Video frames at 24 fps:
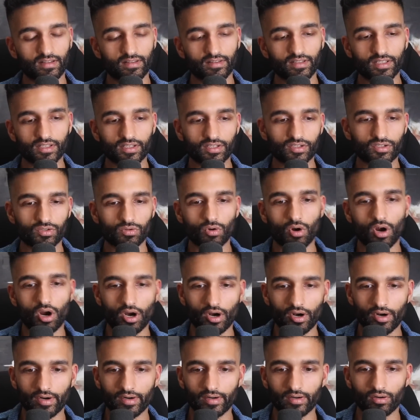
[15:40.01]
This is too
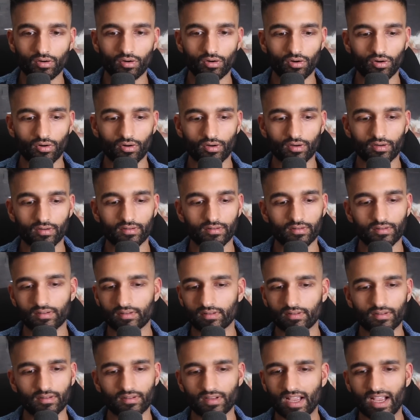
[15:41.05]
hard, or
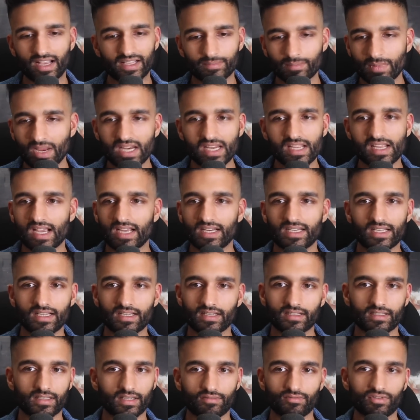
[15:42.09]
has many
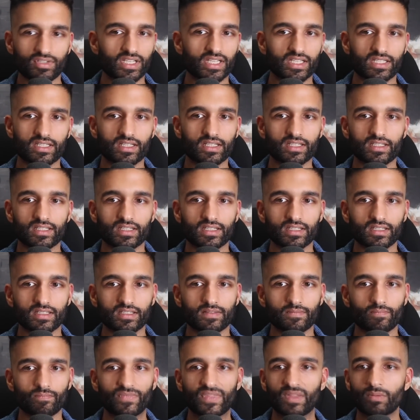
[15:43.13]
ideas and resistances.
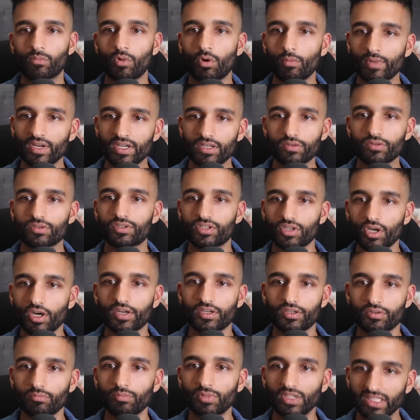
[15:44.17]
The moment you start
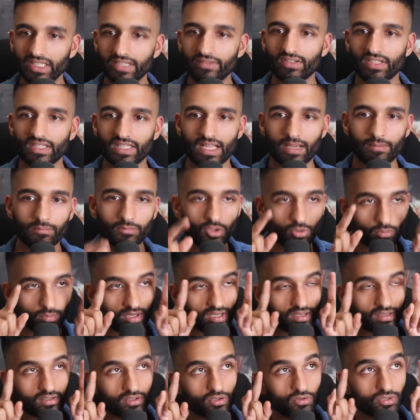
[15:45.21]
to believe in them,
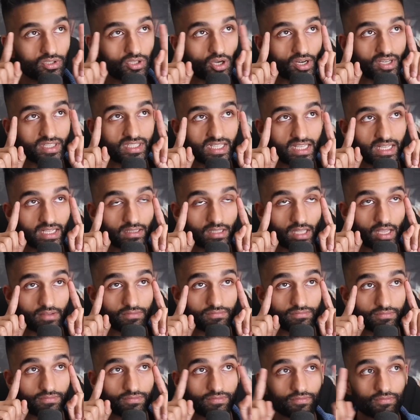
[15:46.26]
you start seeing
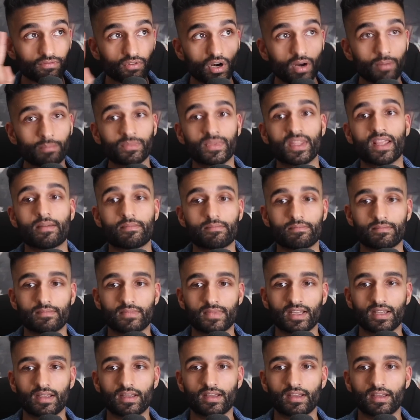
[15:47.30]
life from them.
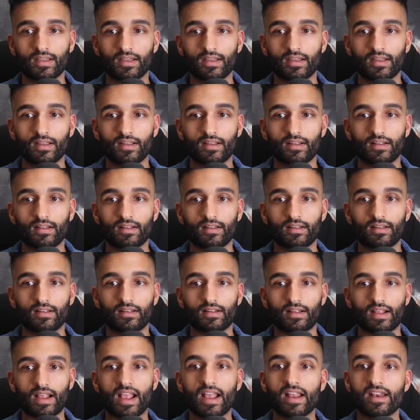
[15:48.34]

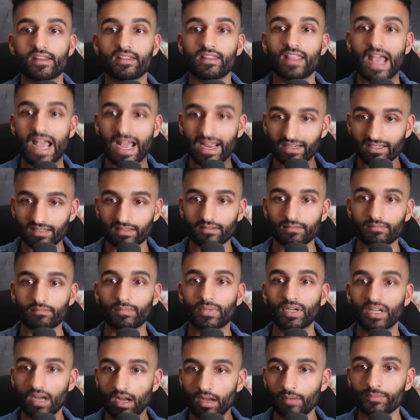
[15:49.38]
And that
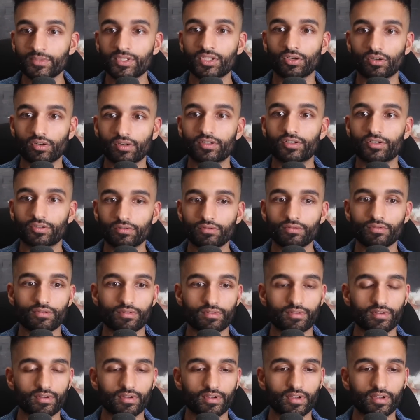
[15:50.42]
becomes your truth.